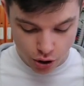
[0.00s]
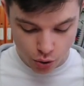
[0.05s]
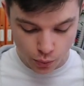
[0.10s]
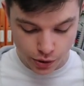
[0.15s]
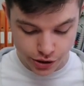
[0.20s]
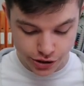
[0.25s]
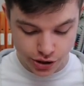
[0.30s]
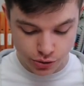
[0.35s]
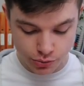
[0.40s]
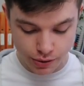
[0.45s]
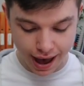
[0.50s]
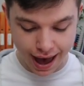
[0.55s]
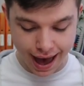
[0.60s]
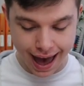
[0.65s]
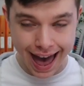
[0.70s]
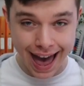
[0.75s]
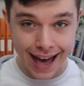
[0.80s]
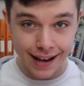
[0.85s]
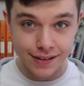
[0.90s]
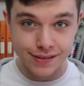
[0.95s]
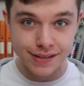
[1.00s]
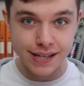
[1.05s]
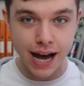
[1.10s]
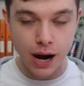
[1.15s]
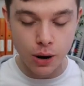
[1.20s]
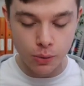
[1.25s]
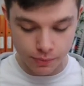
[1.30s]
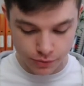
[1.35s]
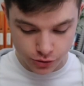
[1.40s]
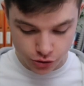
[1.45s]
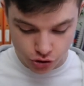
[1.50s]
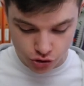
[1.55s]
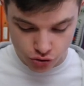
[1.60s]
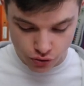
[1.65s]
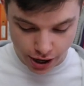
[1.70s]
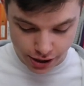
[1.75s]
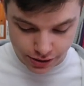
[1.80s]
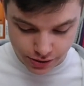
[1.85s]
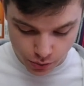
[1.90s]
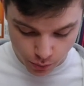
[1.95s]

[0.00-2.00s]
we do get x out straight